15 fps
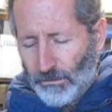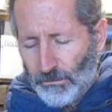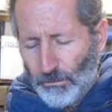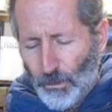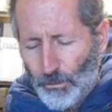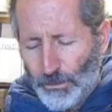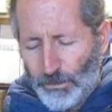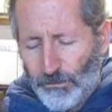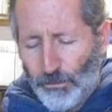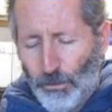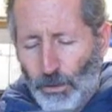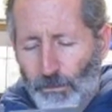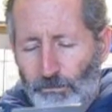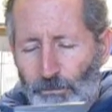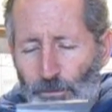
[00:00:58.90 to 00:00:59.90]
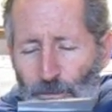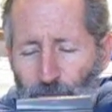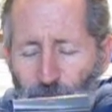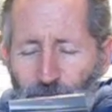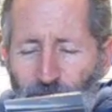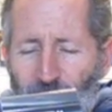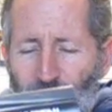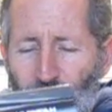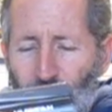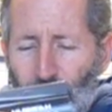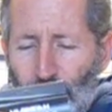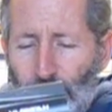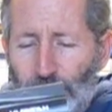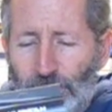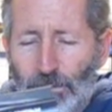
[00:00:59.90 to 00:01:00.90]
what was it, 4 of them for
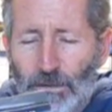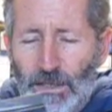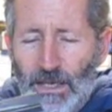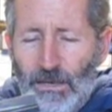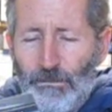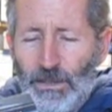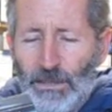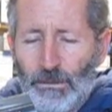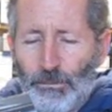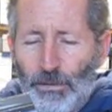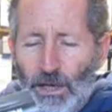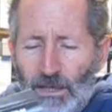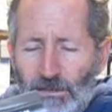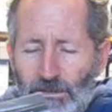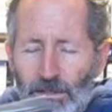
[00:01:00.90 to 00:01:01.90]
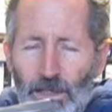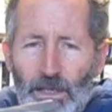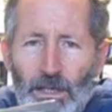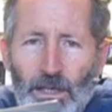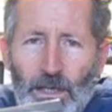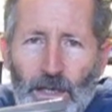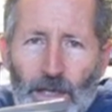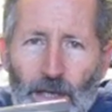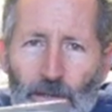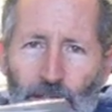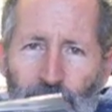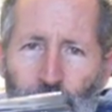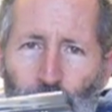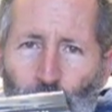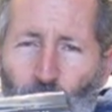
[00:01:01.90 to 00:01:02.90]
$15, so you can't beat the price. Now
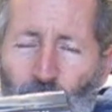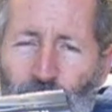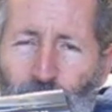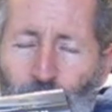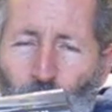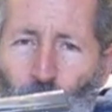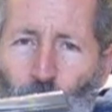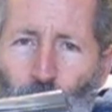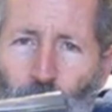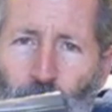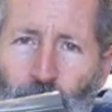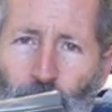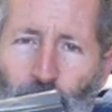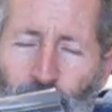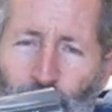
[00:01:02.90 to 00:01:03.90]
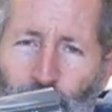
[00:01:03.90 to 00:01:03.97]
it's a brushed motor, which